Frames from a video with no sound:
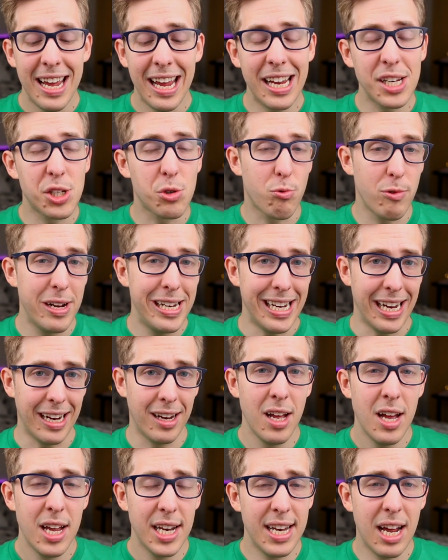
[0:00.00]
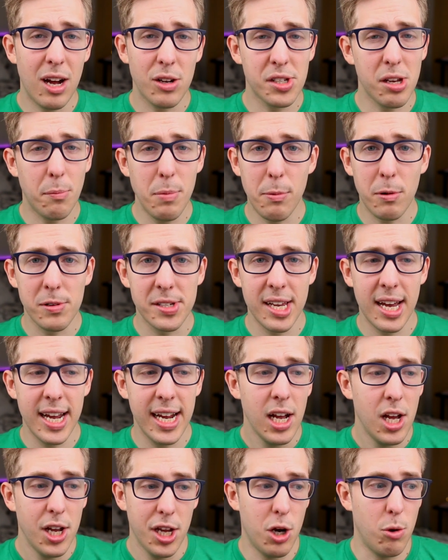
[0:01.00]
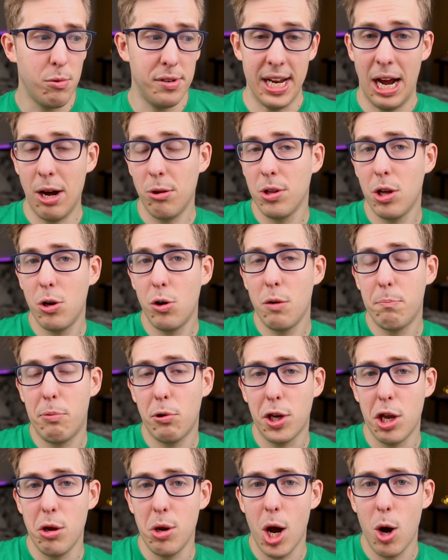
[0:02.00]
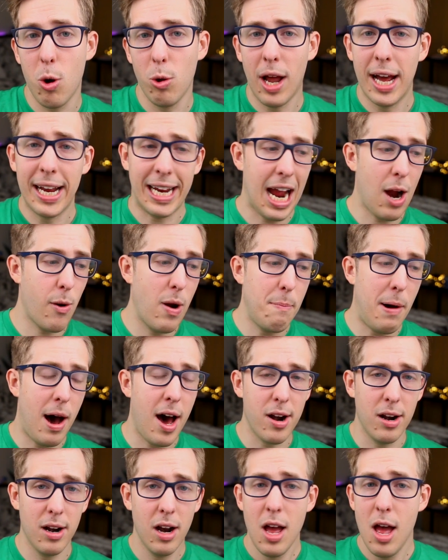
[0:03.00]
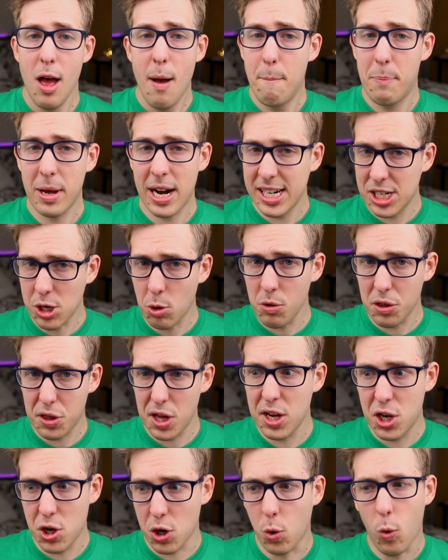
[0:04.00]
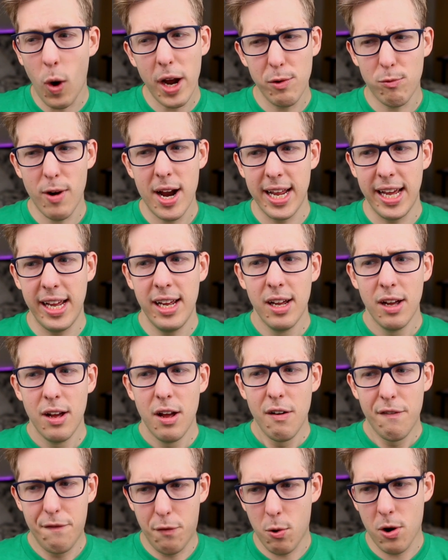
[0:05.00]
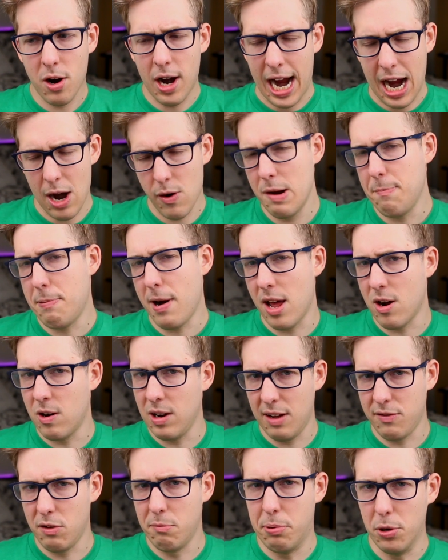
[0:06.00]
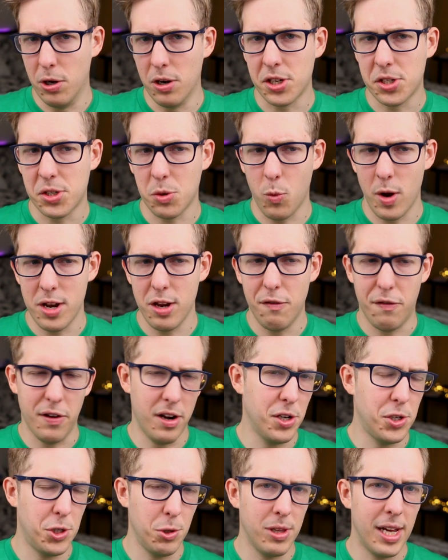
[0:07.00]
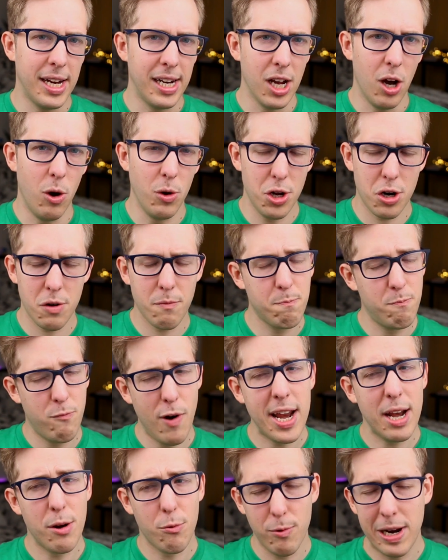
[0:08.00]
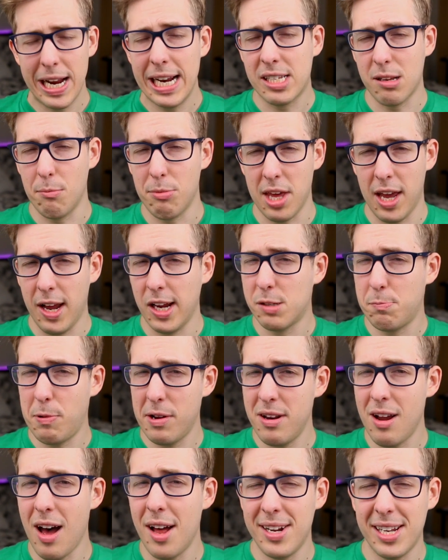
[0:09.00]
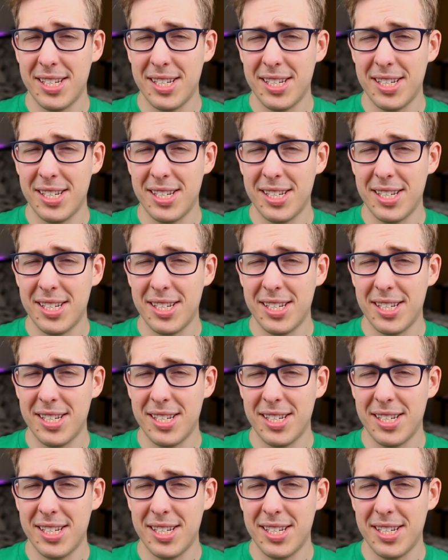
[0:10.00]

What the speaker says: is reading. Now, some people say, download a book like Harry Potter, but I don't think you're quite ready for Harry Potter level books when you finish Duolingo. You're ready to read some things, but not